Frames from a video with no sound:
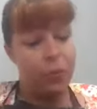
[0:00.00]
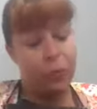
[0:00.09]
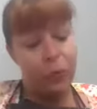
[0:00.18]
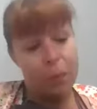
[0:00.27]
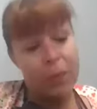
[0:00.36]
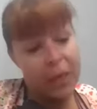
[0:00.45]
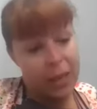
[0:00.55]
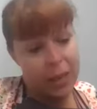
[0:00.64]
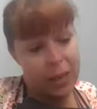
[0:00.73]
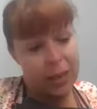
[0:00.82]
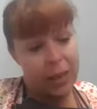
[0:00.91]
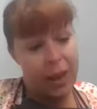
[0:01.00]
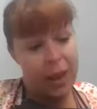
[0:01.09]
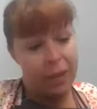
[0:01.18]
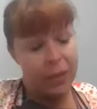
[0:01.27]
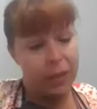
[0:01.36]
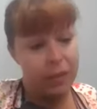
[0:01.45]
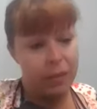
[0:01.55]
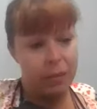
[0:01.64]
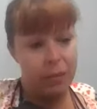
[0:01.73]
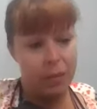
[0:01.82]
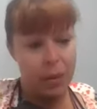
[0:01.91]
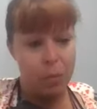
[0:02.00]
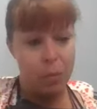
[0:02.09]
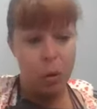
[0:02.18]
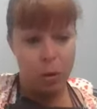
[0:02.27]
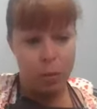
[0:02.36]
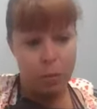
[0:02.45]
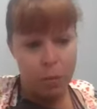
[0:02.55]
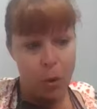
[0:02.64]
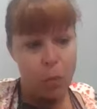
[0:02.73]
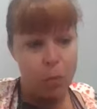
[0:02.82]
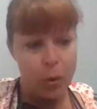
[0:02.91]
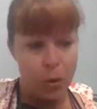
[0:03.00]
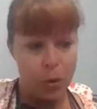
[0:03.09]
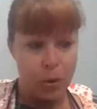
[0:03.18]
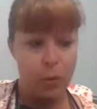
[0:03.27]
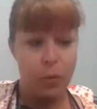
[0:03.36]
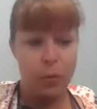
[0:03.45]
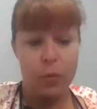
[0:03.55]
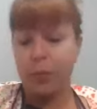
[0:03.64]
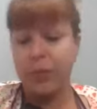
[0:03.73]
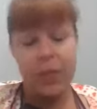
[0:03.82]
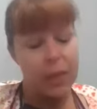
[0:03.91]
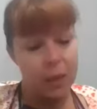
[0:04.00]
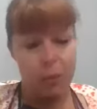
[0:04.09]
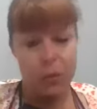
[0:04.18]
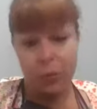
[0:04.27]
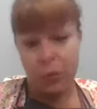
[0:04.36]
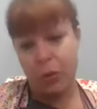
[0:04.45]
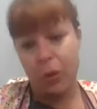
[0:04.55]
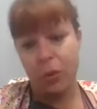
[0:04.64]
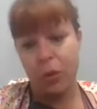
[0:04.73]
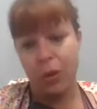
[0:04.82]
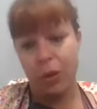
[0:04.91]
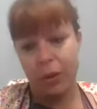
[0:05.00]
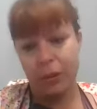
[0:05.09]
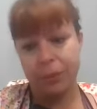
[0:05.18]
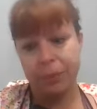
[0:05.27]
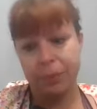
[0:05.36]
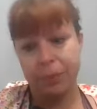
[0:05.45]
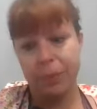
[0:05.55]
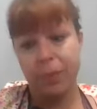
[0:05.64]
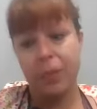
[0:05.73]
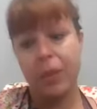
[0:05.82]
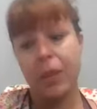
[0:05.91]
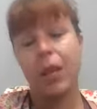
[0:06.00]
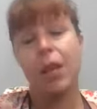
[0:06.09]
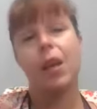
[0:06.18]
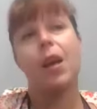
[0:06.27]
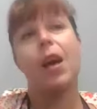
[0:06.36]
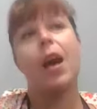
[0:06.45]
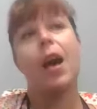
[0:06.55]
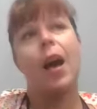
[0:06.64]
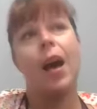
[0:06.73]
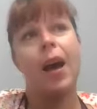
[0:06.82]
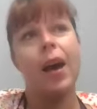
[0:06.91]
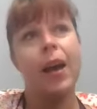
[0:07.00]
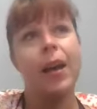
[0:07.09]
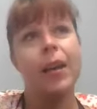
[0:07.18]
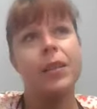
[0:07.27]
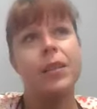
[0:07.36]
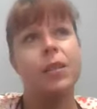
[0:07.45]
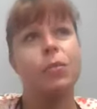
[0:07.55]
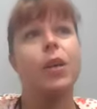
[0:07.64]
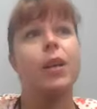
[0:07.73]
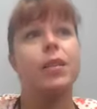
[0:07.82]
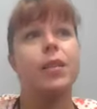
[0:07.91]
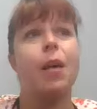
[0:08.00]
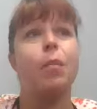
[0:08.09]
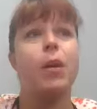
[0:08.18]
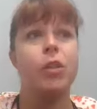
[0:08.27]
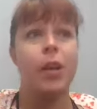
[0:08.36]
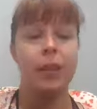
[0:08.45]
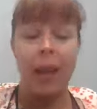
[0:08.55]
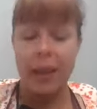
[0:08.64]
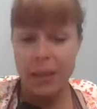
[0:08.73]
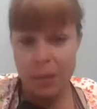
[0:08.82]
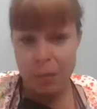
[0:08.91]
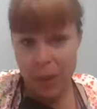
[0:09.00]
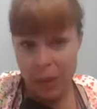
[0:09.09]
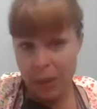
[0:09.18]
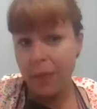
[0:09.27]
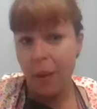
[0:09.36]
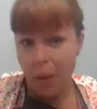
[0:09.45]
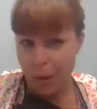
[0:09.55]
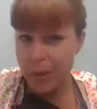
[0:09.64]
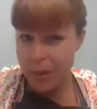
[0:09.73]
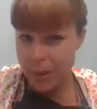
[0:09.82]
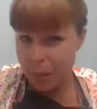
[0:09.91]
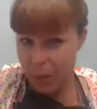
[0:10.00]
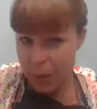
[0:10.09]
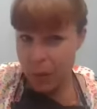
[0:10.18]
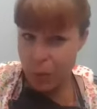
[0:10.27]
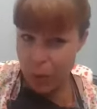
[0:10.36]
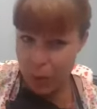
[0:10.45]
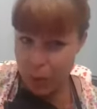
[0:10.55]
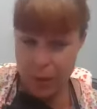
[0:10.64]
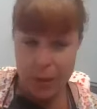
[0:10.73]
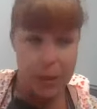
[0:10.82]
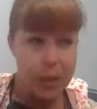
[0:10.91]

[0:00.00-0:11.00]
for me, having a mobile teams for so long, I didn't realize how much I liked being in the office in my new role.